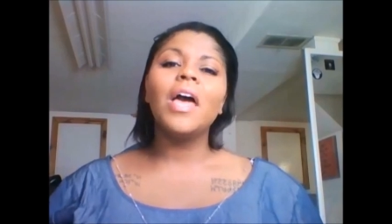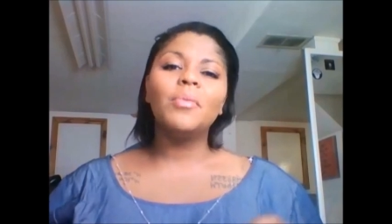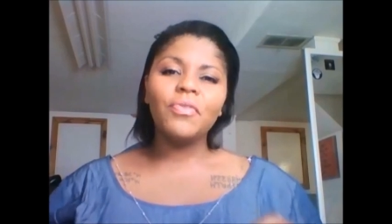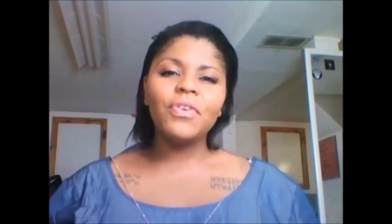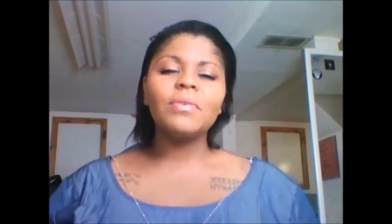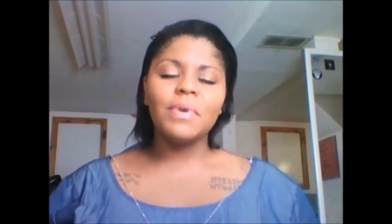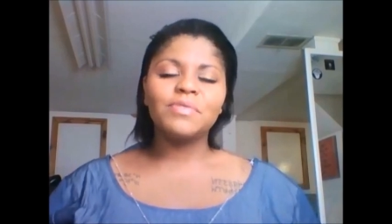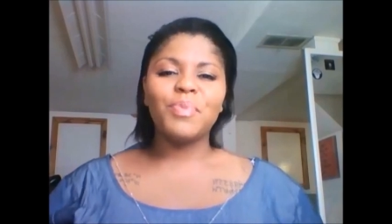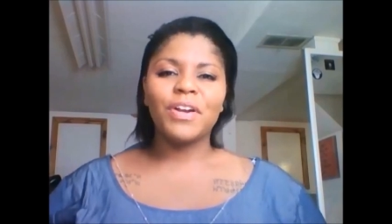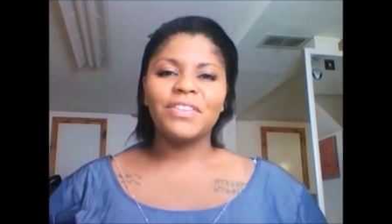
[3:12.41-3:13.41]
But for the
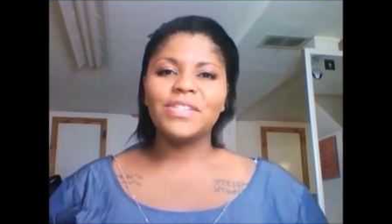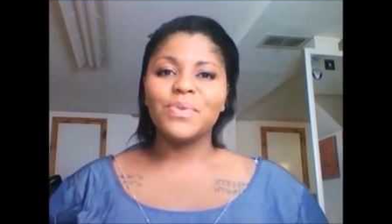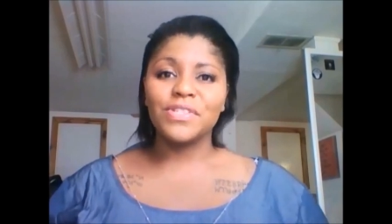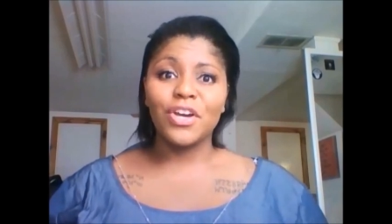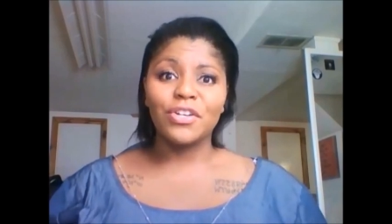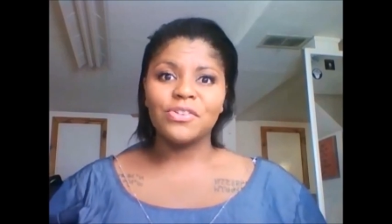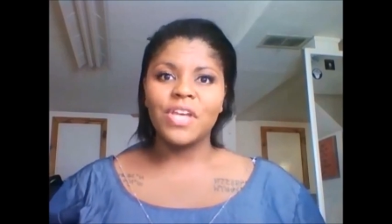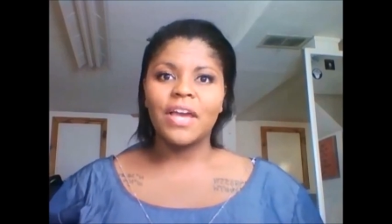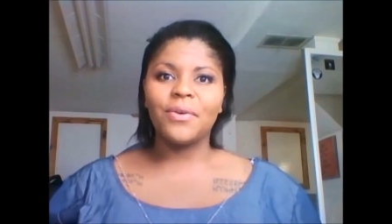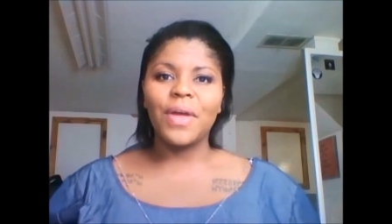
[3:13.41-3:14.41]
most part, this one's on your
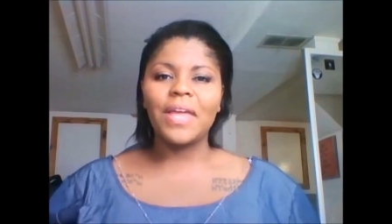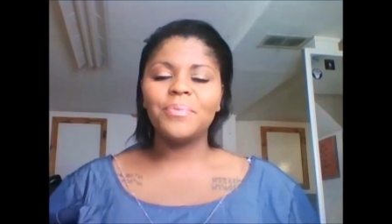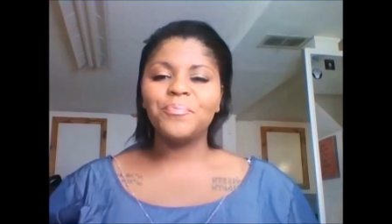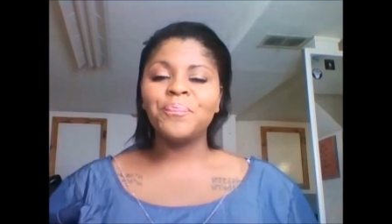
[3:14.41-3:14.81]
side, okay?